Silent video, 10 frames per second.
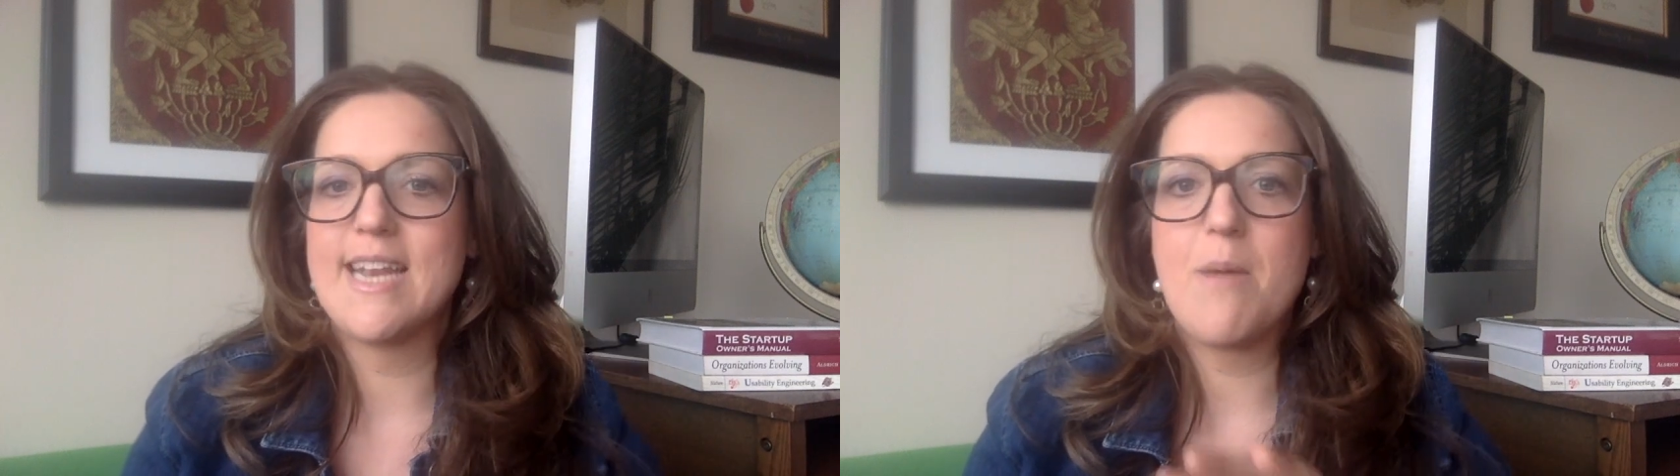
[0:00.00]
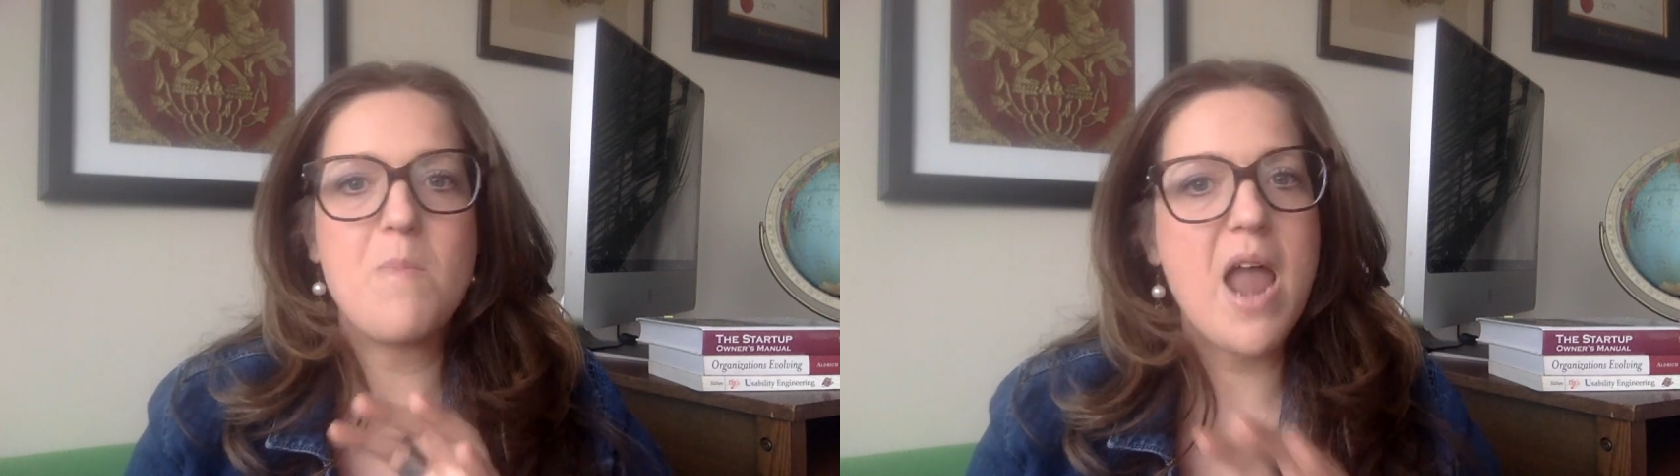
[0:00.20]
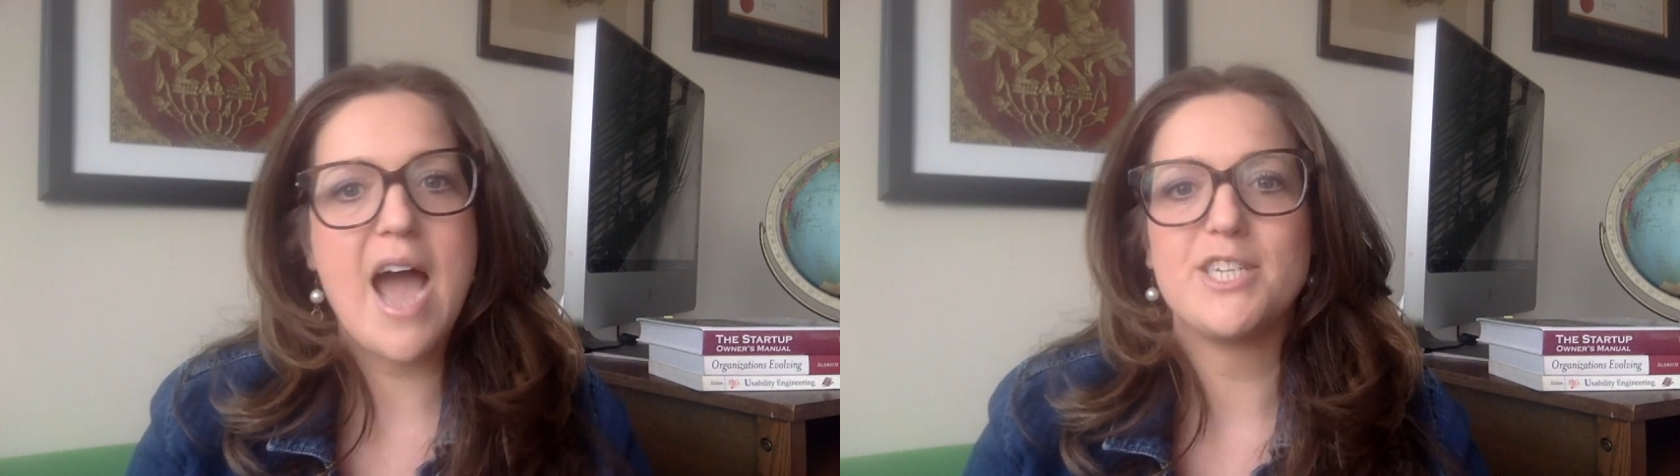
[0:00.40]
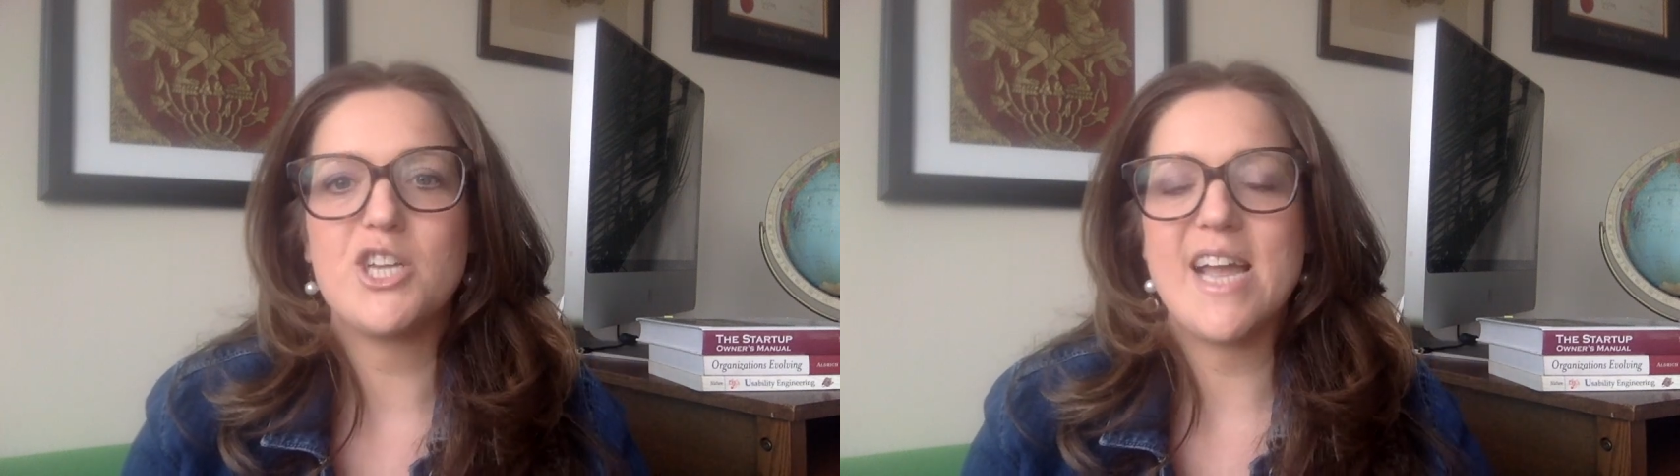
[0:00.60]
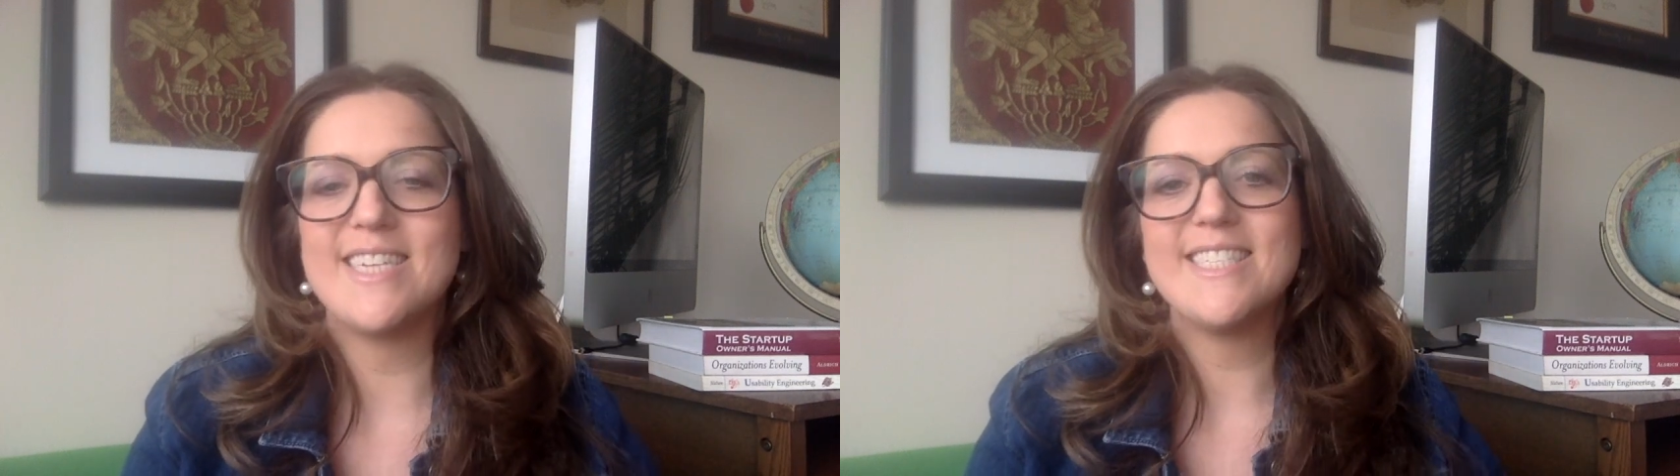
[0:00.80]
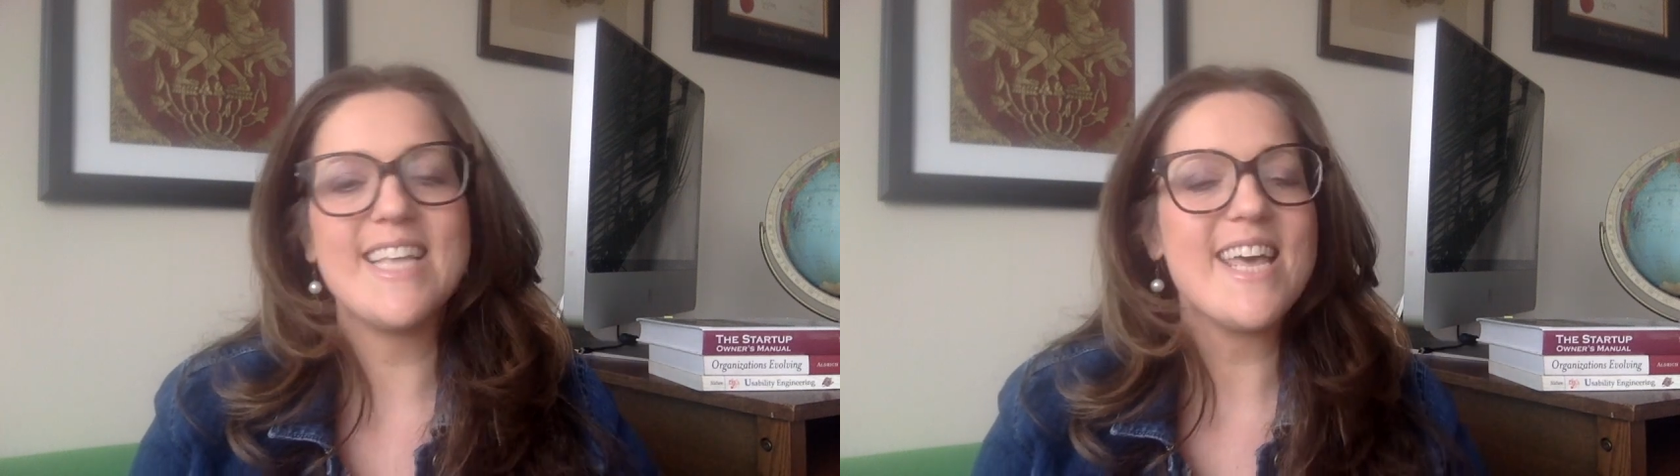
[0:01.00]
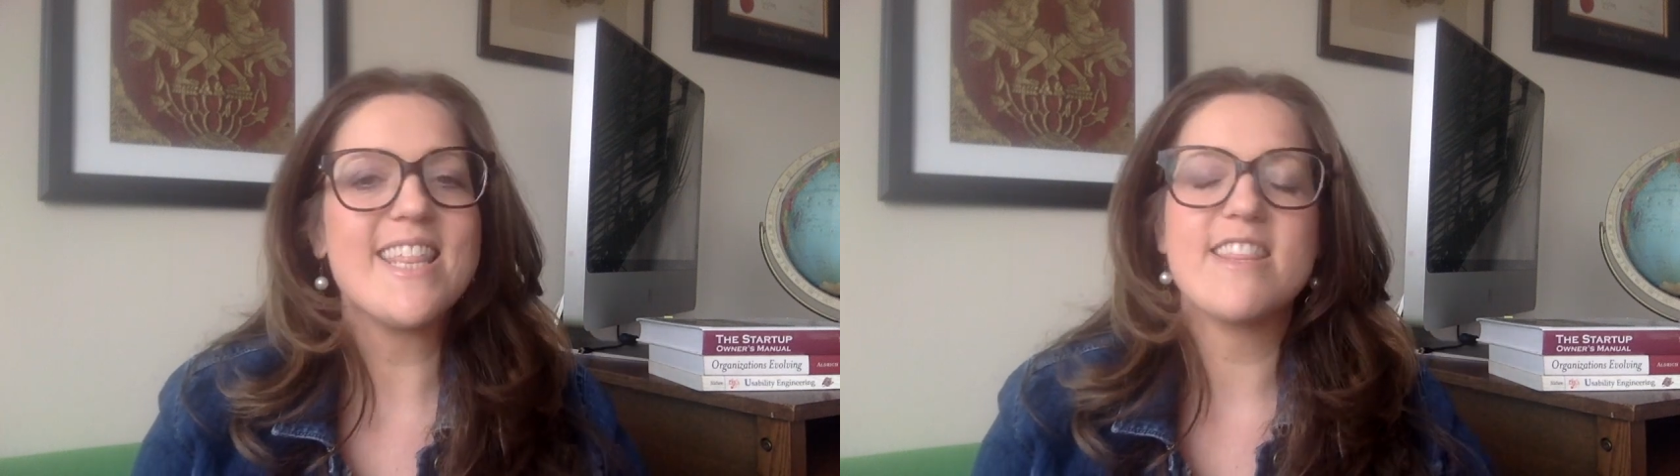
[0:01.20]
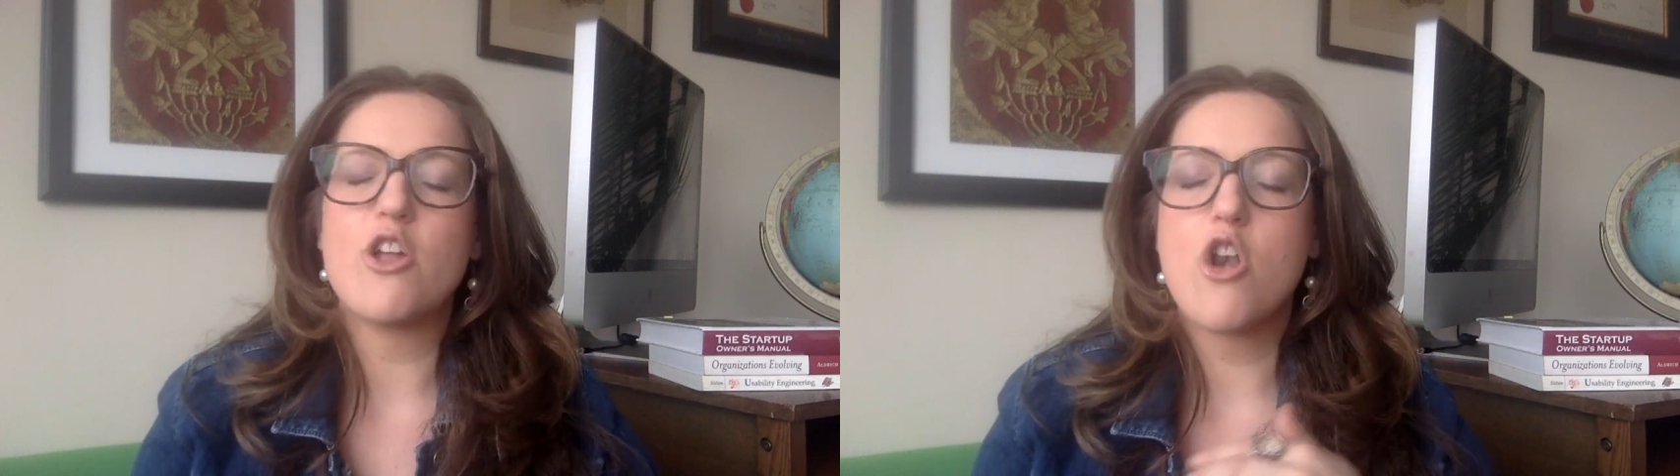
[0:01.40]
and I'm not trying to say
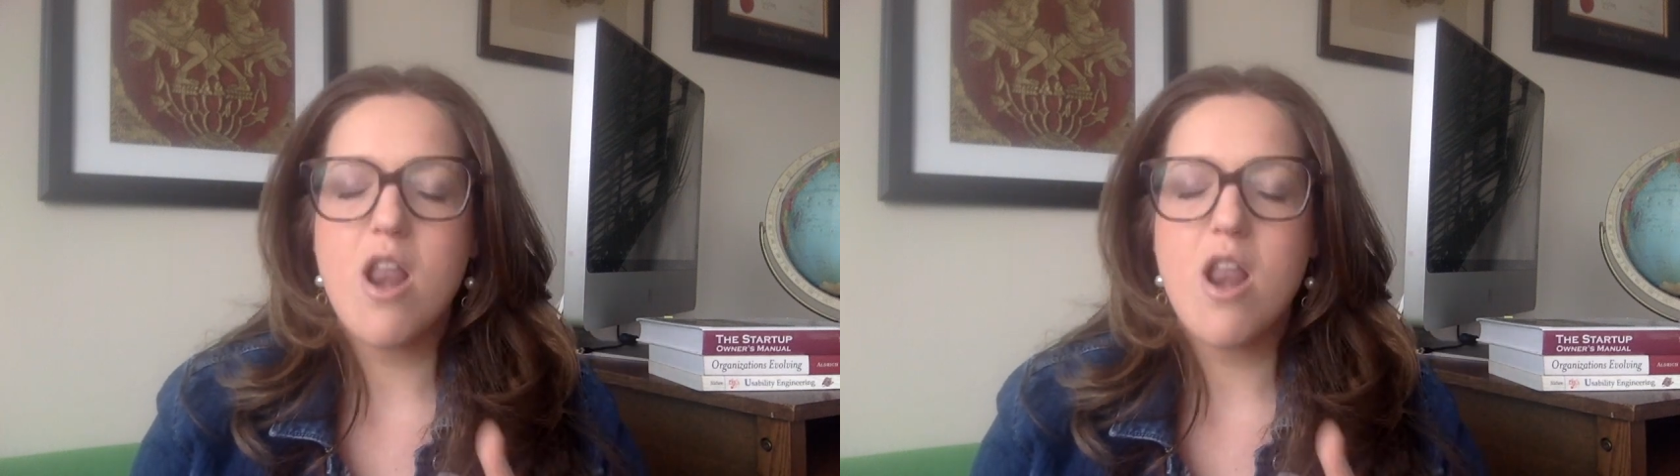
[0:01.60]
that they're